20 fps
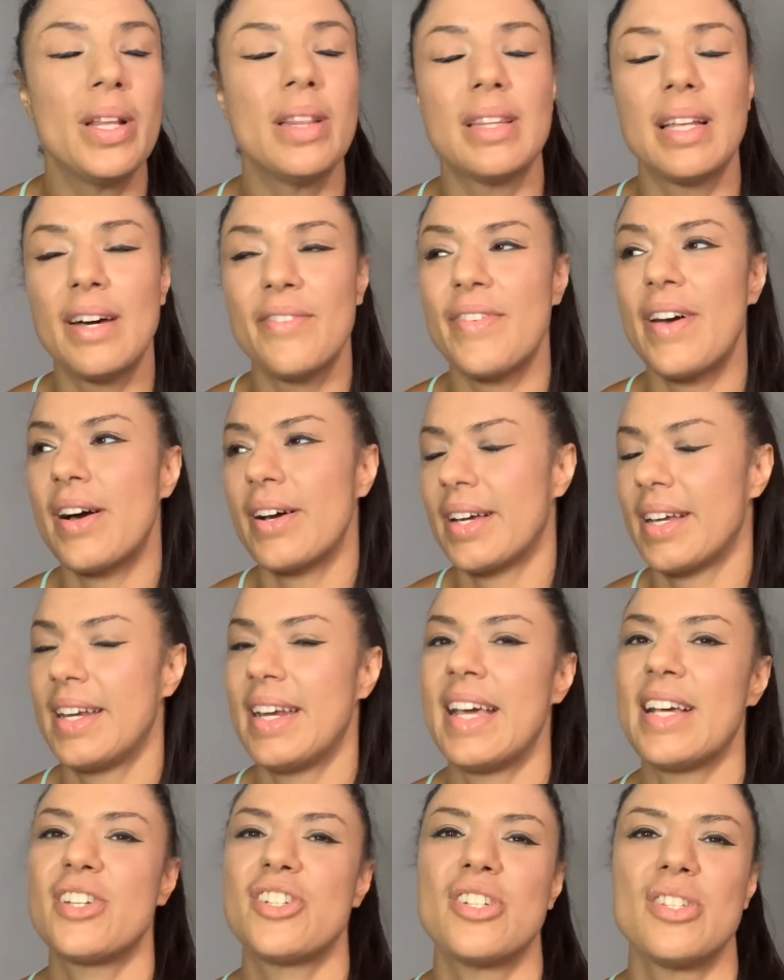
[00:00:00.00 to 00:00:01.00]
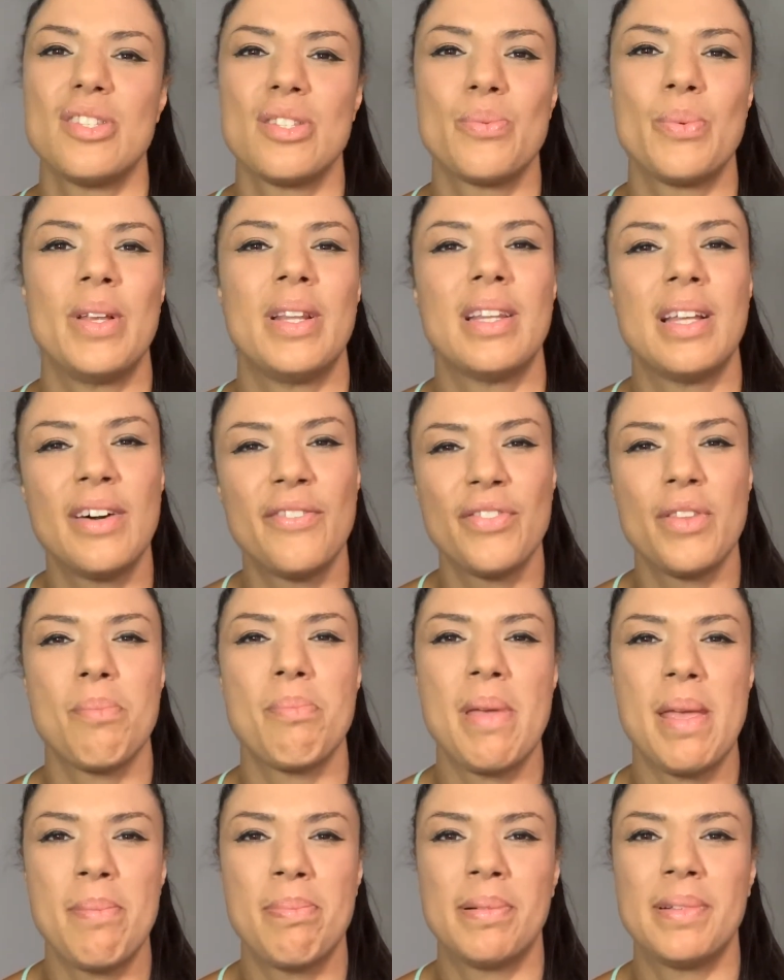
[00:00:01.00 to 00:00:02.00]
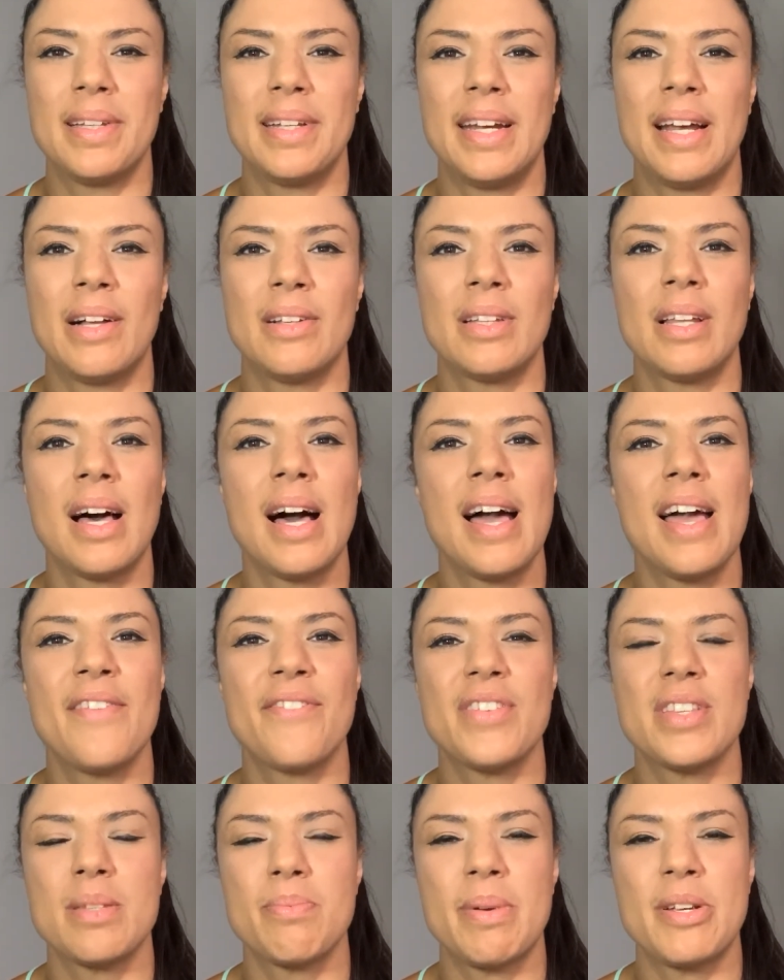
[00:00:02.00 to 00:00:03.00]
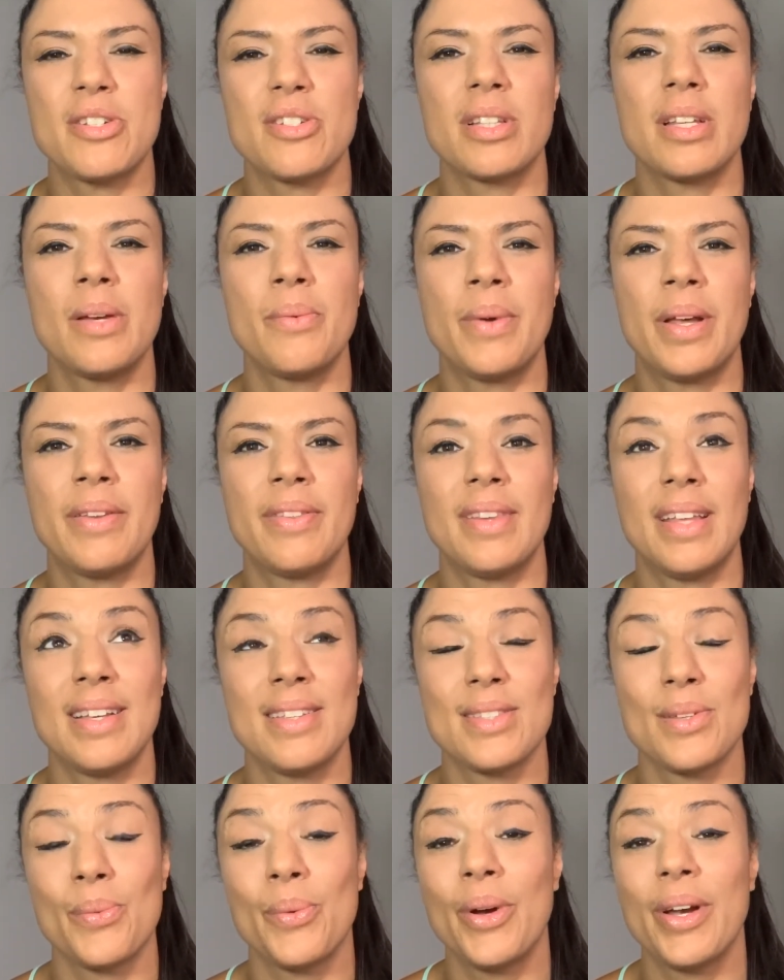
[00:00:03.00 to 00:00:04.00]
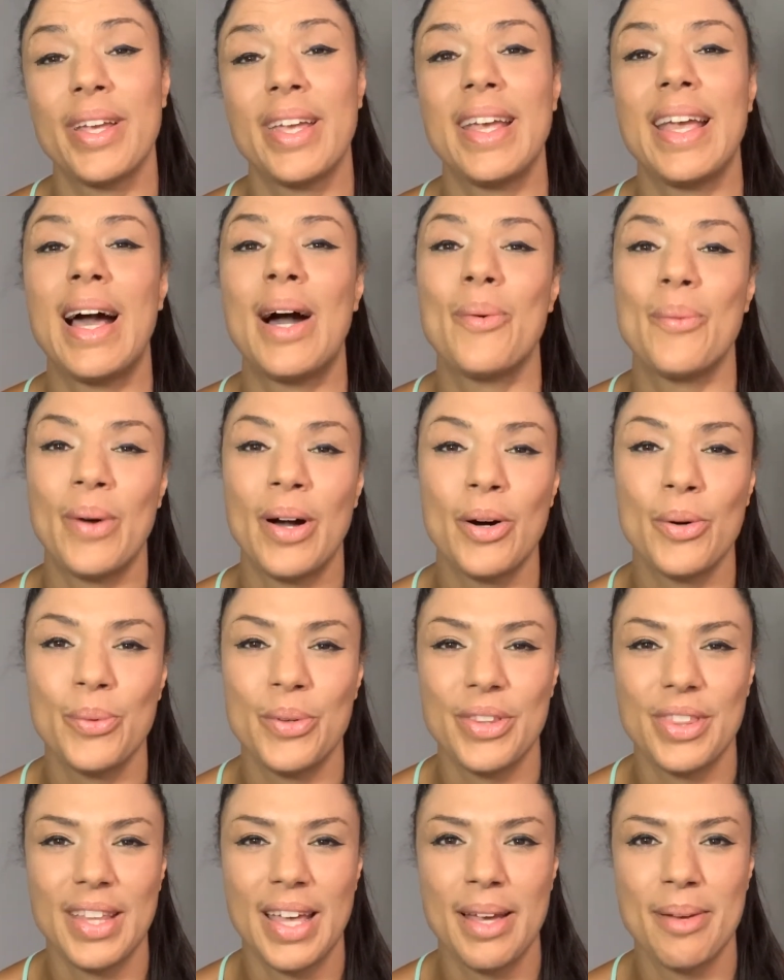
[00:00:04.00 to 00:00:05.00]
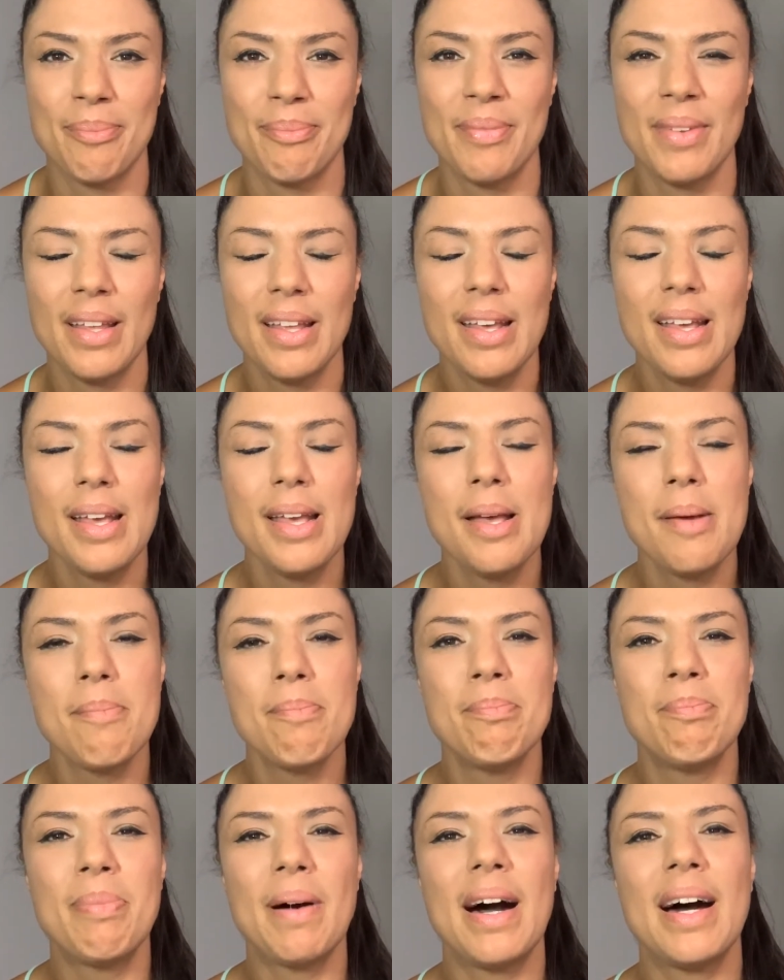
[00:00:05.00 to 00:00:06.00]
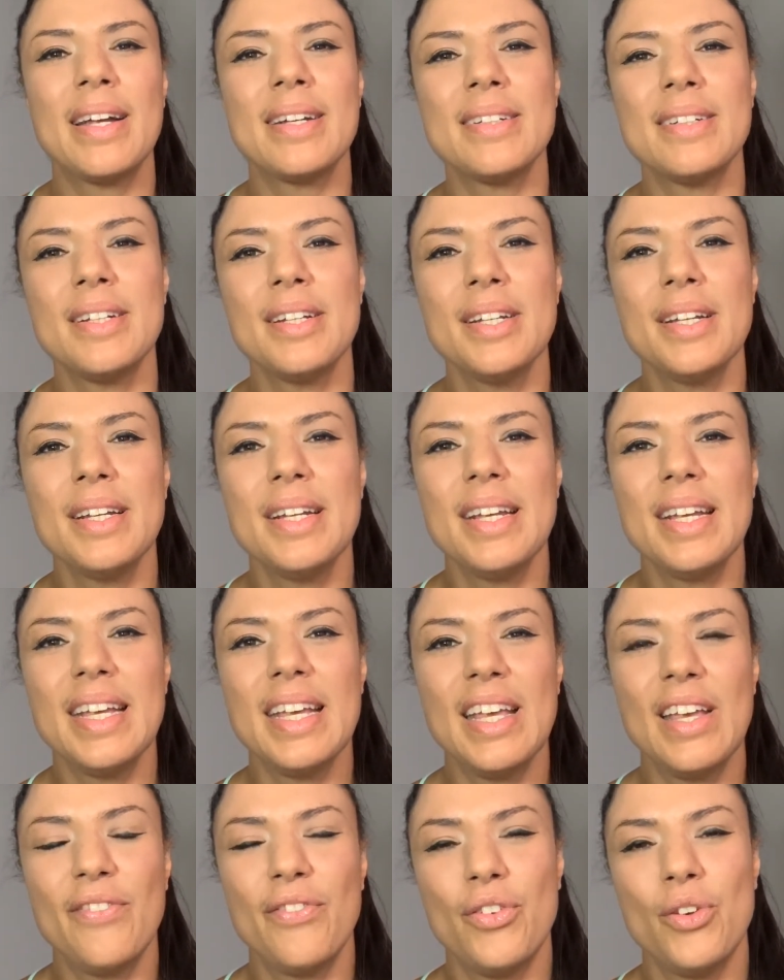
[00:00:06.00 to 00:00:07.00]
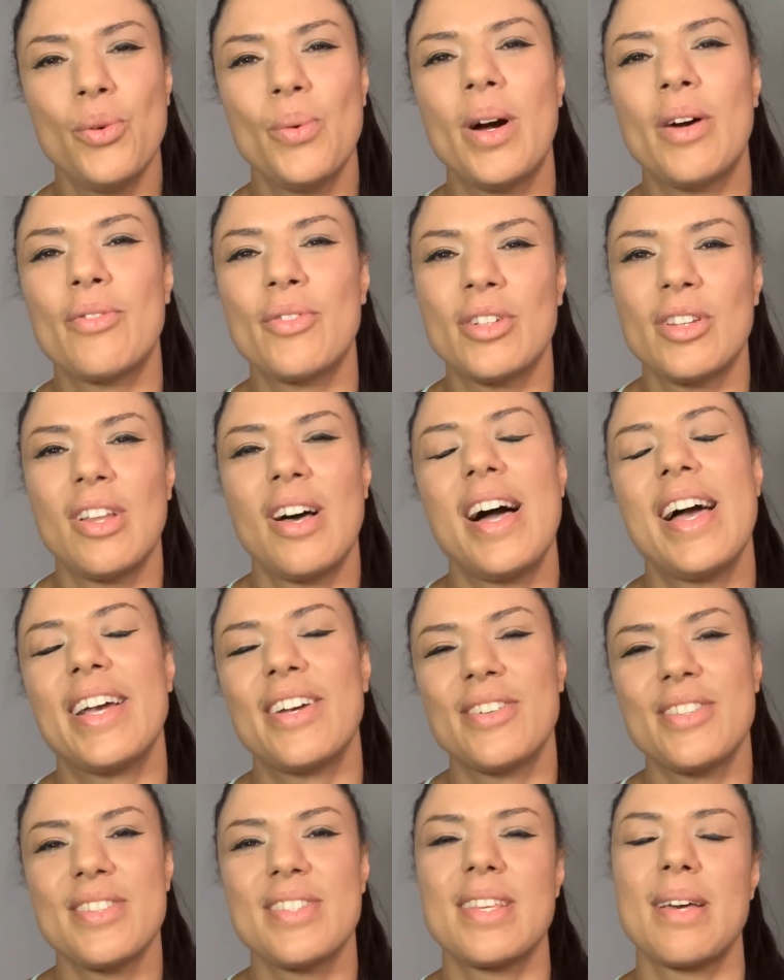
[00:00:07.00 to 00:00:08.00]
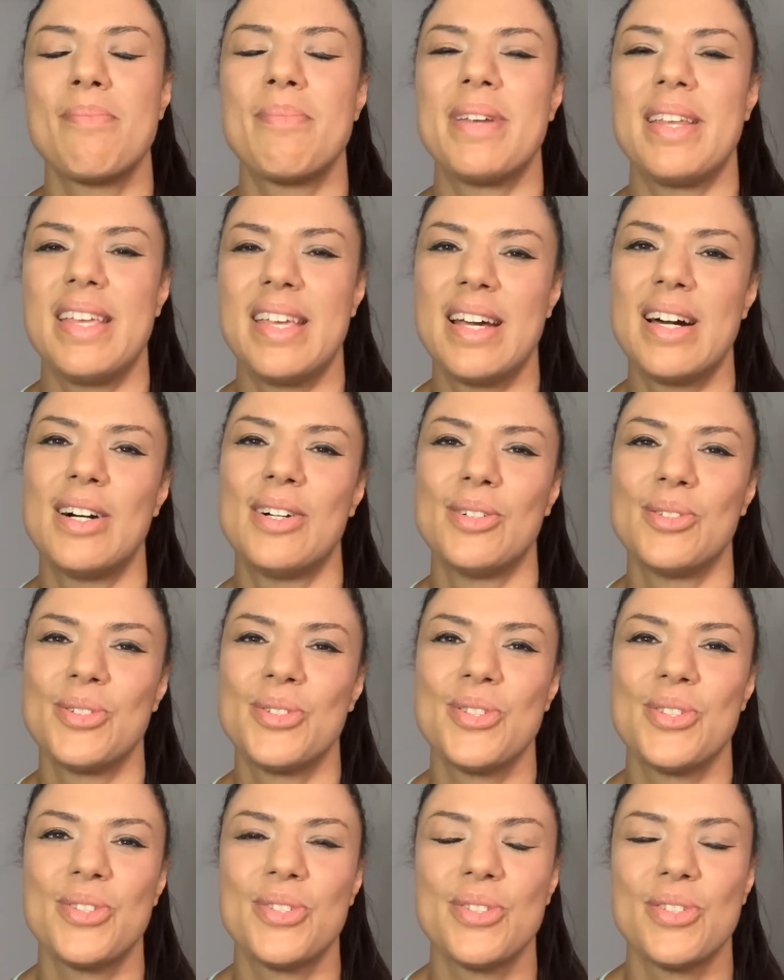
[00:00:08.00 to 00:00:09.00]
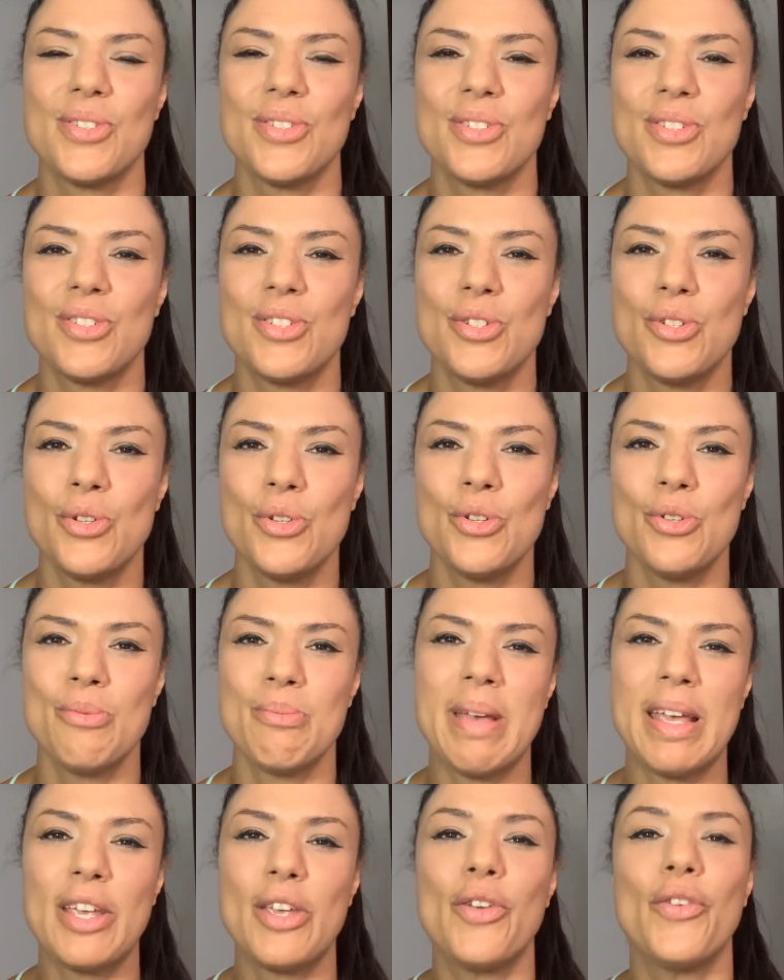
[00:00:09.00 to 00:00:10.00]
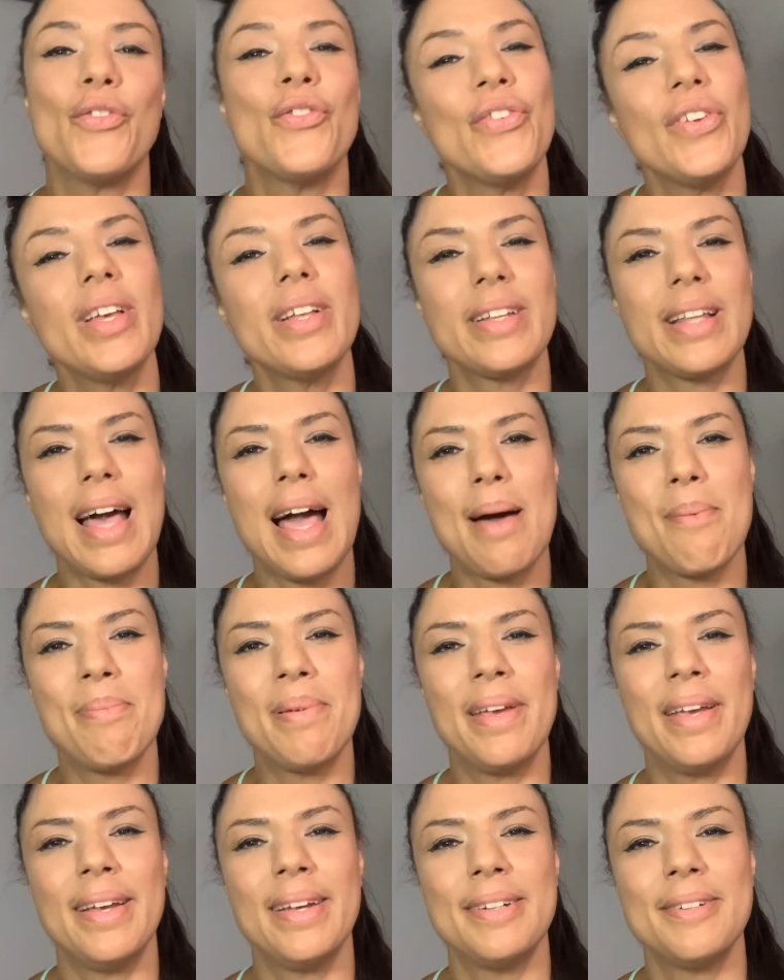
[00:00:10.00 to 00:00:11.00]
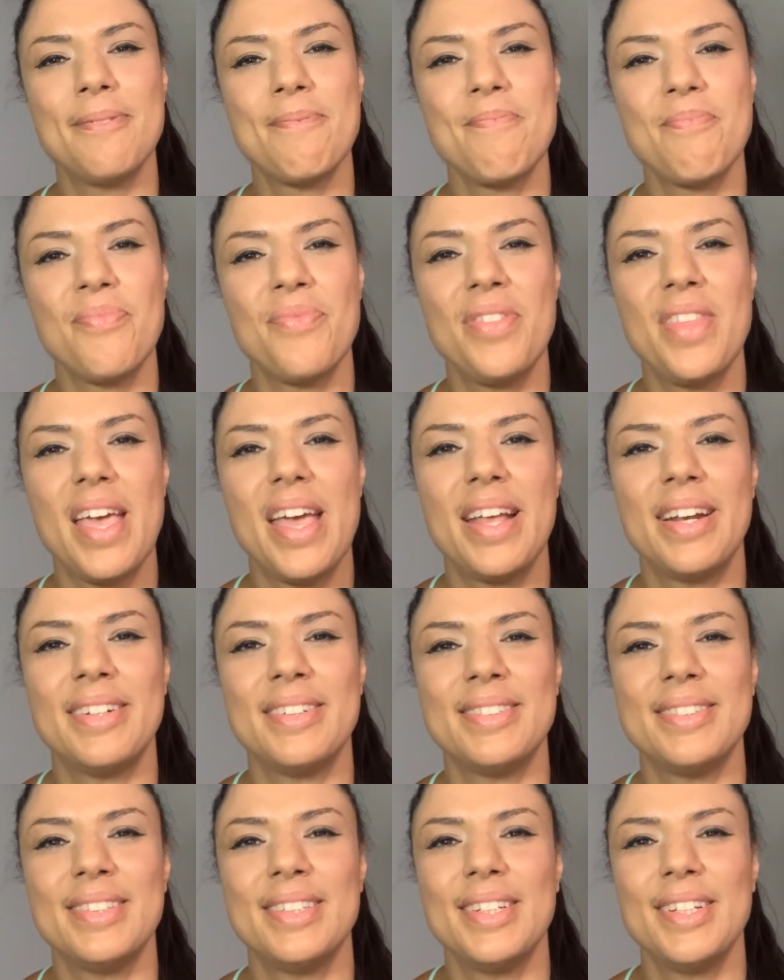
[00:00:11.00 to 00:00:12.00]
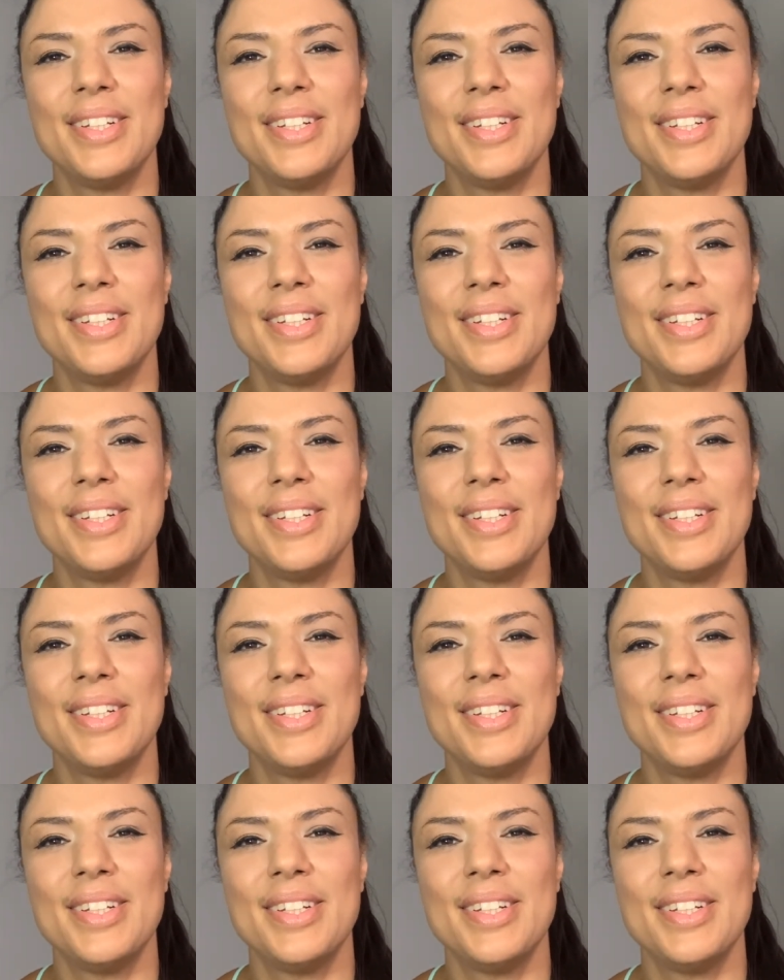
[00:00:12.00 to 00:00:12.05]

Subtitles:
love our connections. We love the people in our life, especially when things are working out well with them. But if you are relying on somebody else to make you feel happy, then